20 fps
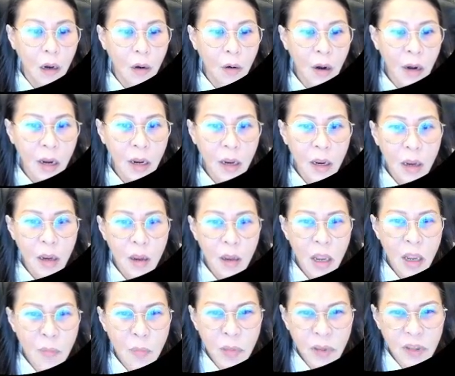Right?
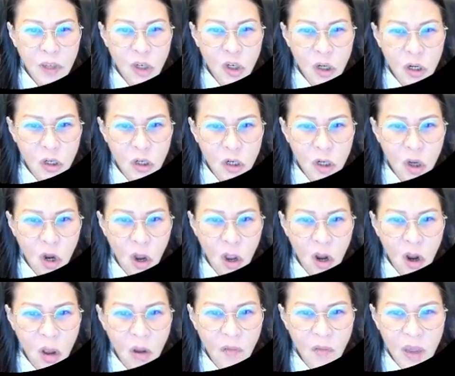Hey, eh, but teacher, she got
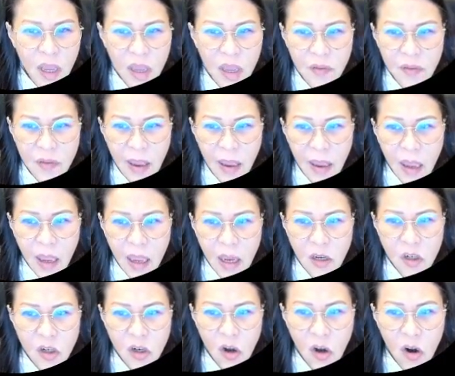a lot of earth eh.
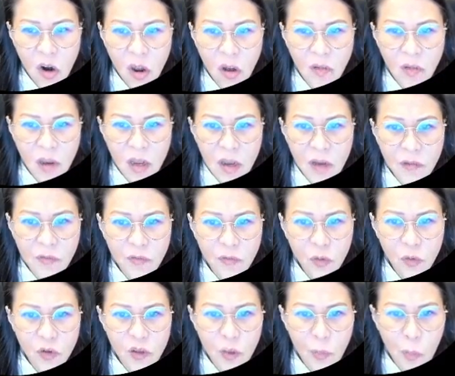She got a lot of earth
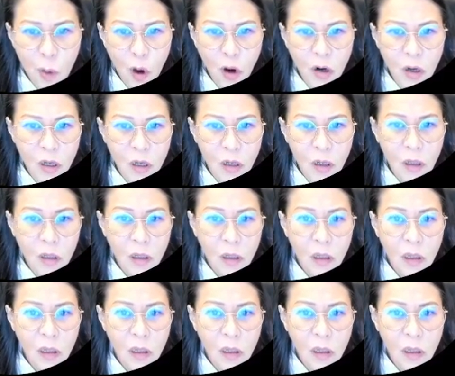to support her.